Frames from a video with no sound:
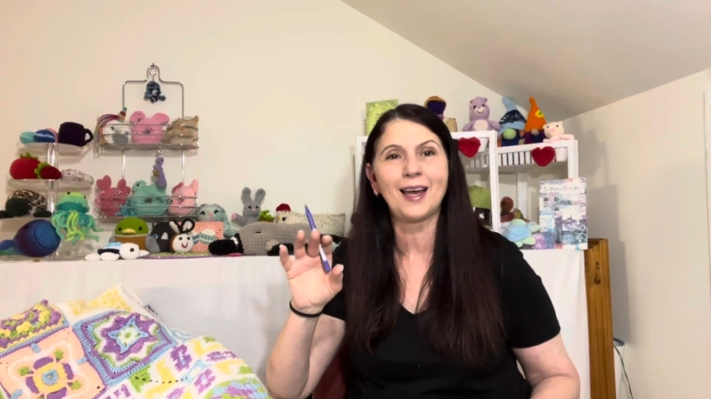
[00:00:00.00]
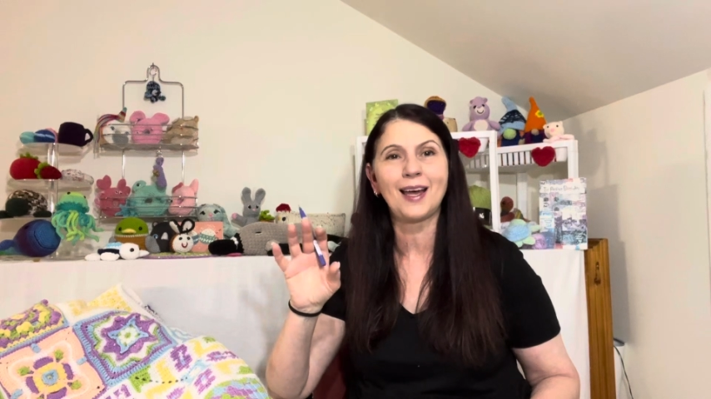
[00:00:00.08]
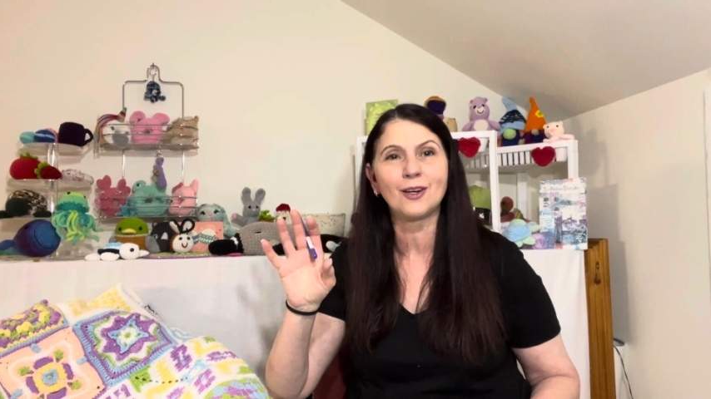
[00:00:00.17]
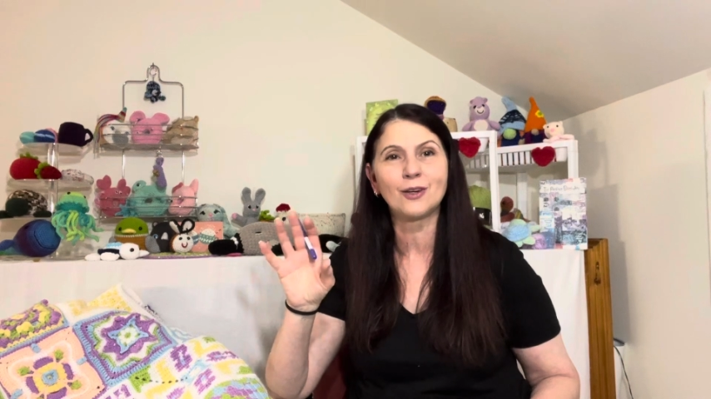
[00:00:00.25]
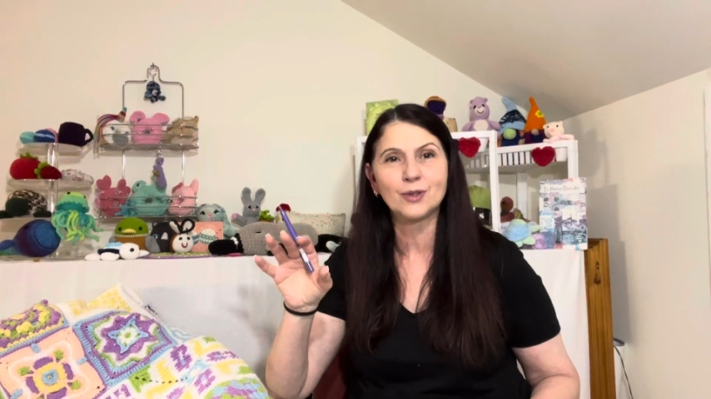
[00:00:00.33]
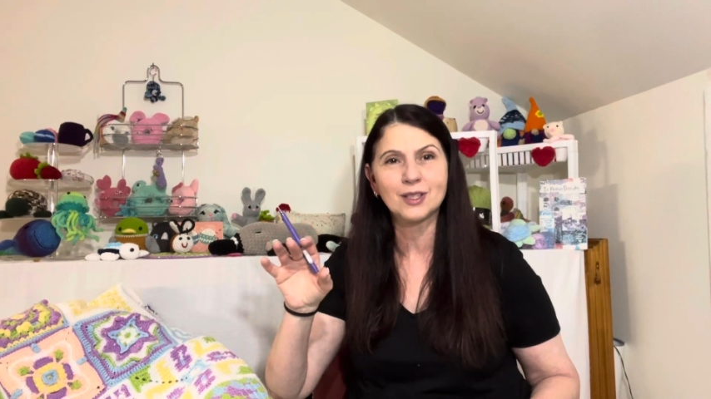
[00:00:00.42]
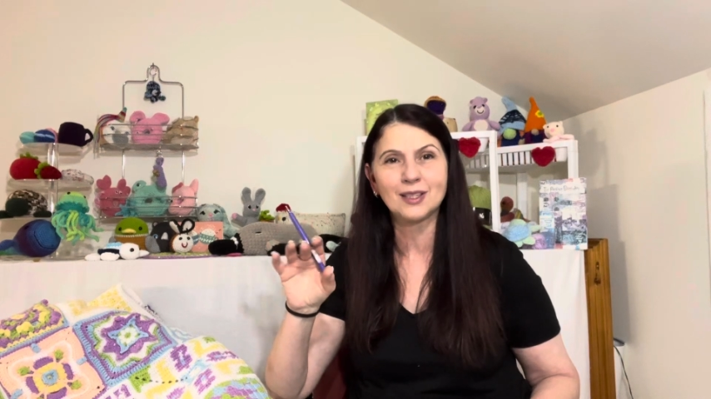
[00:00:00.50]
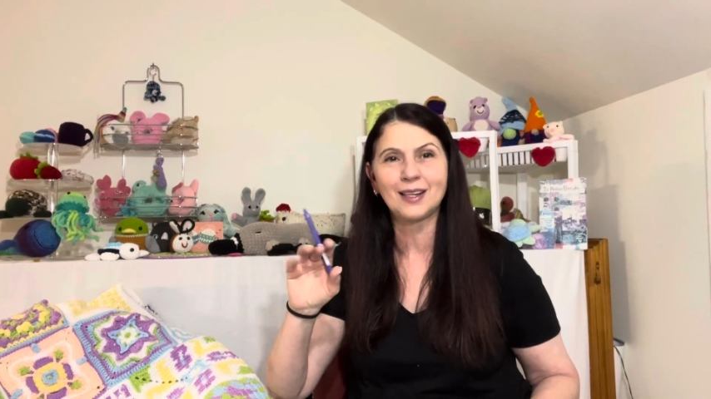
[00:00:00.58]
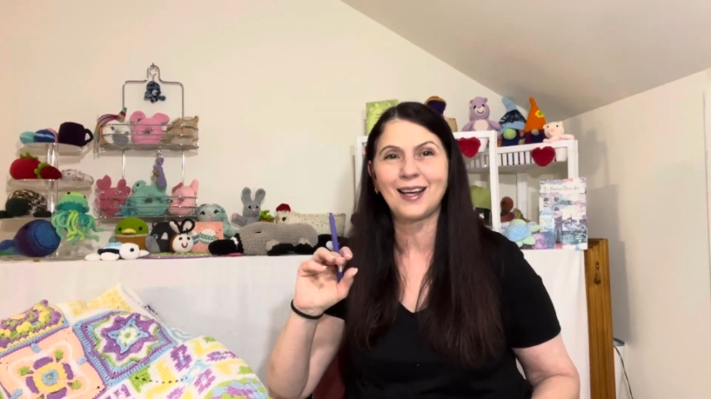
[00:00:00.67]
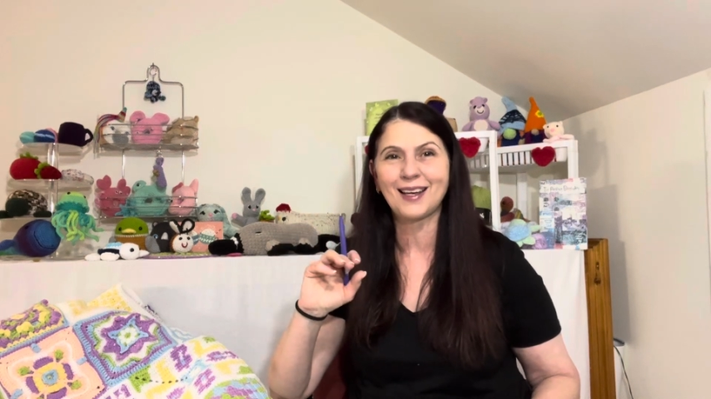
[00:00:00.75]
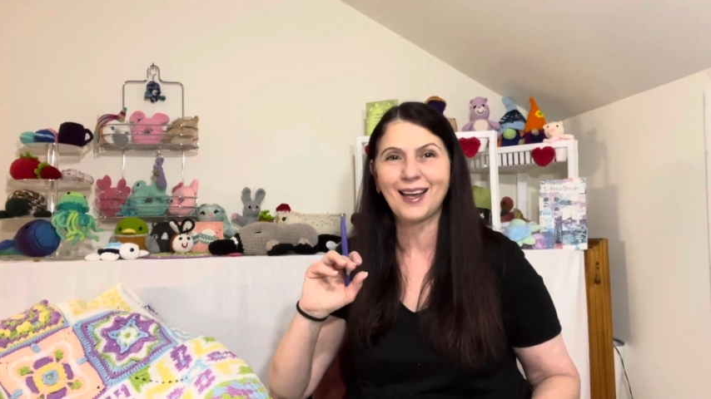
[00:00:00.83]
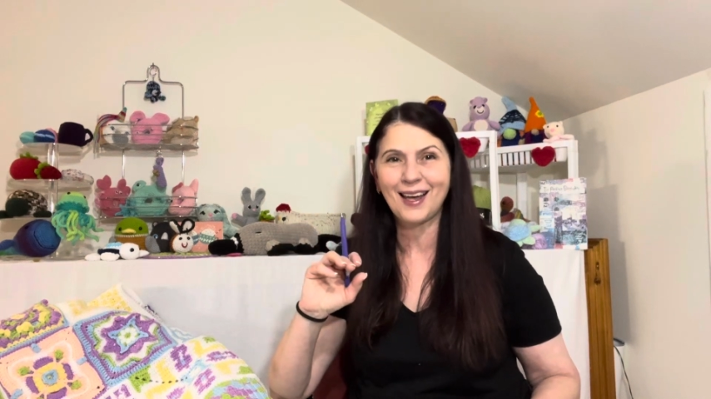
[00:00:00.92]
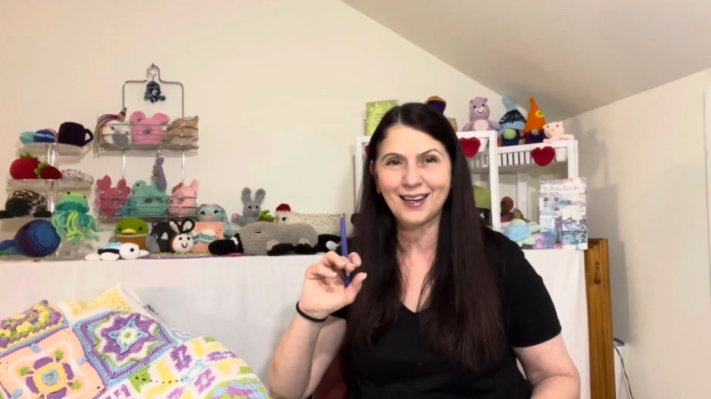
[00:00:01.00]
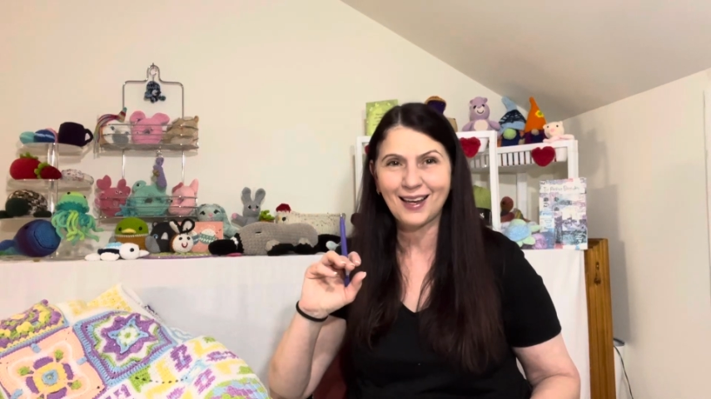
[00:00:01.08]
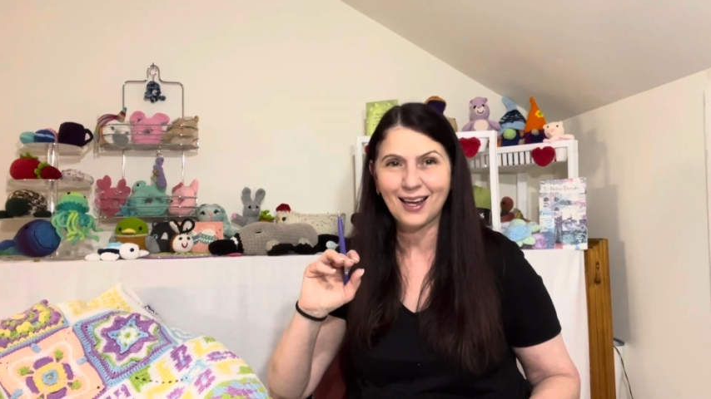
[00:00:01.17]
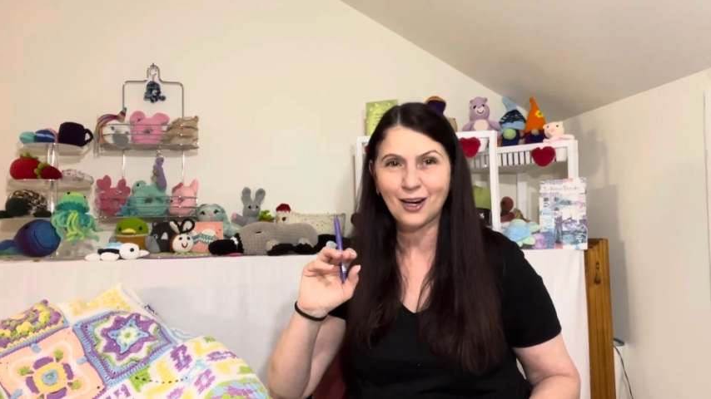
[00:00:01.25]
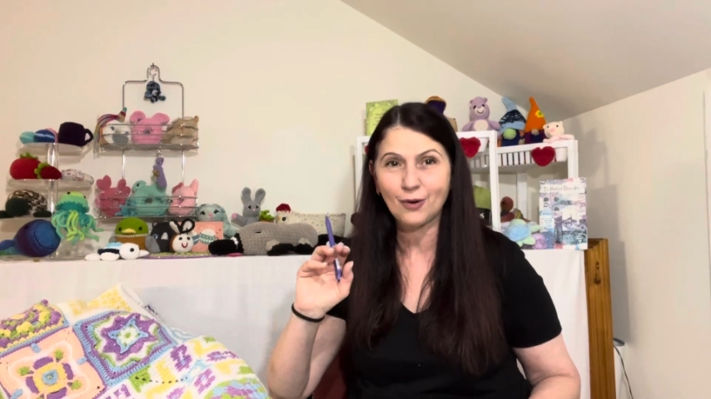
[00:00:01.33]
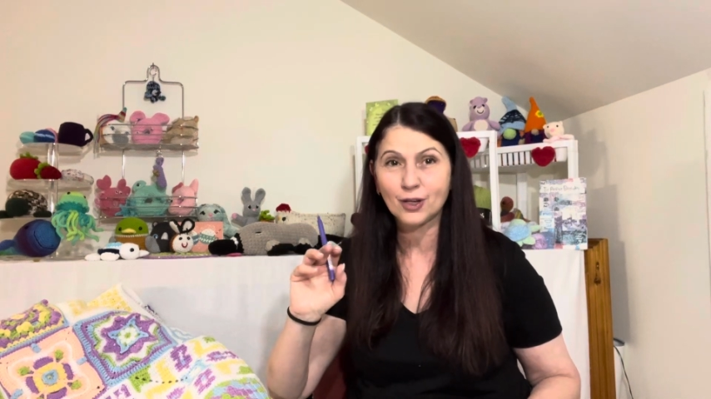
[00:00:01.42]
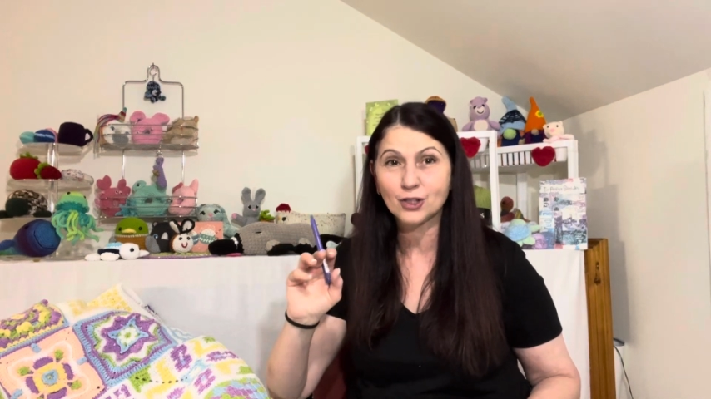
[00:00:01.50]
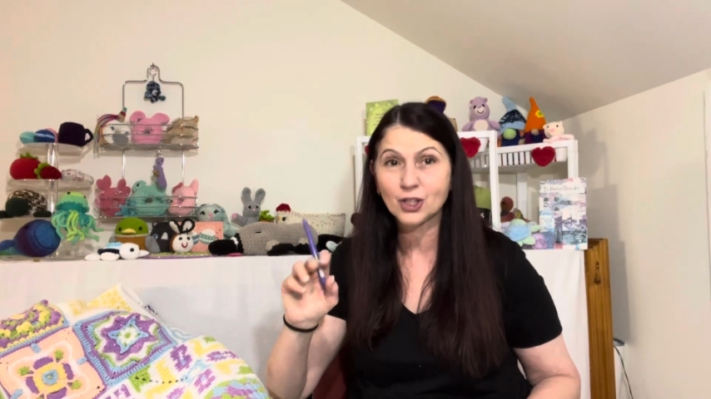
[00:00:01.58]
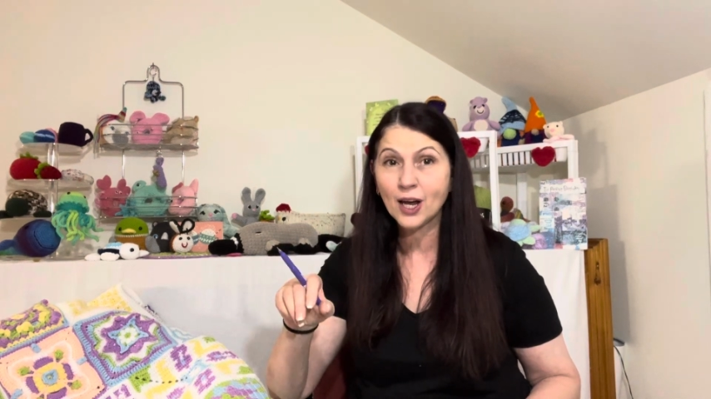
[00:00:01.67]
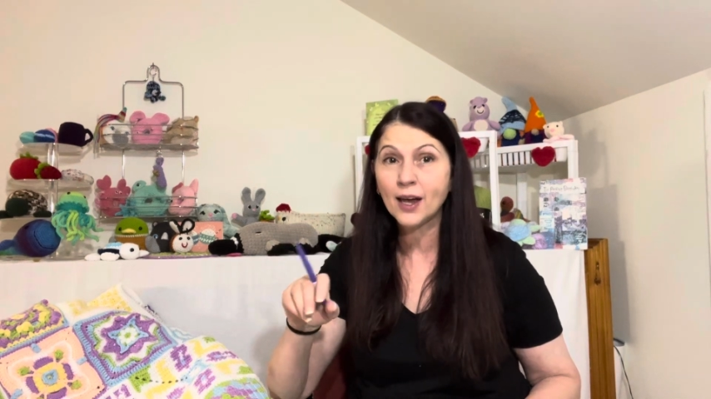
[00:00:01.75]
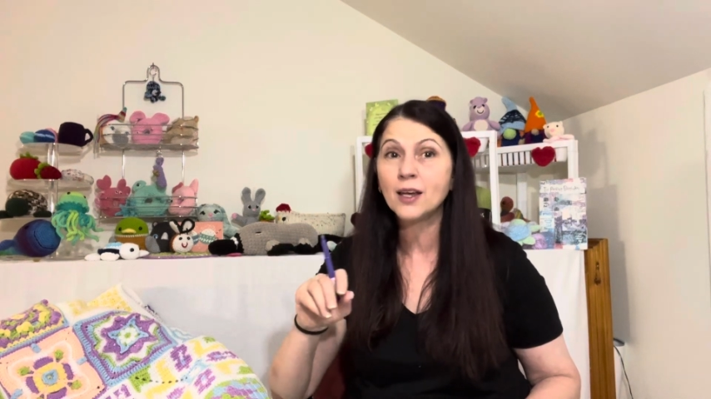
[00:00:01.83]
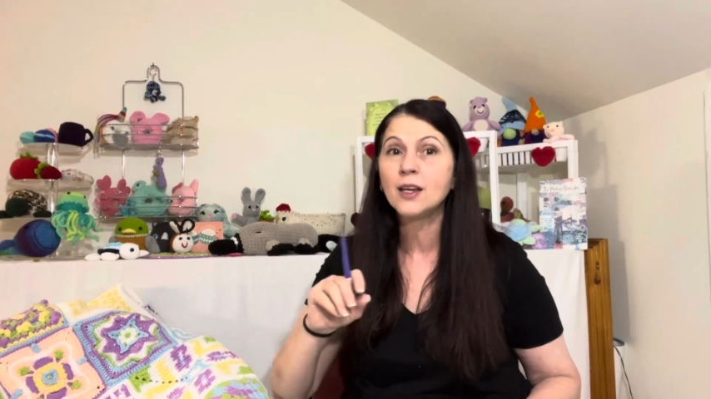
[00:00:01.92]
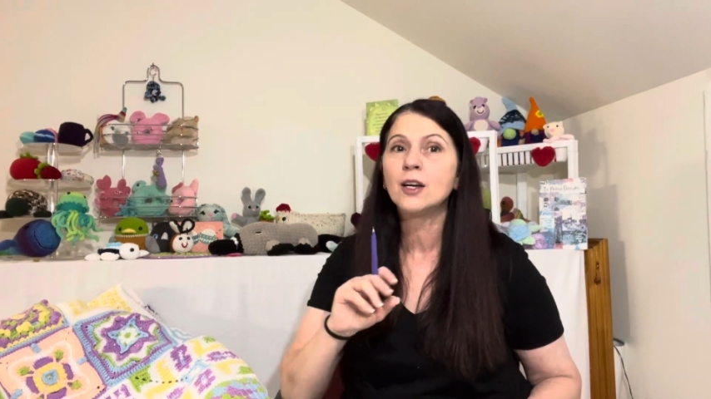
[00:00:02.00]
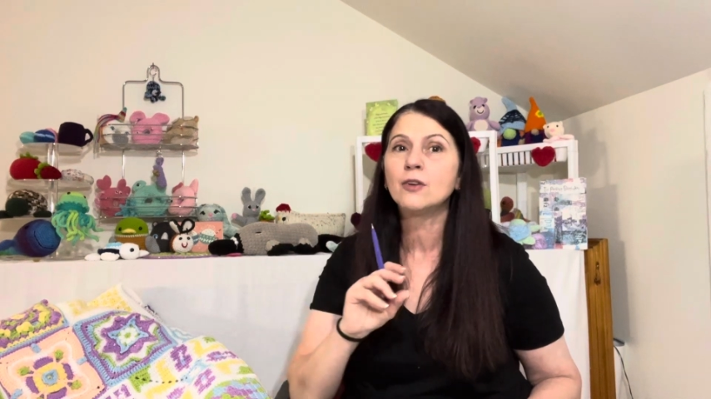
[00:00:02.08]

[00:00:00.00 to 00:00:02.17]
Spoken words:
and Kristen at K&K Crochet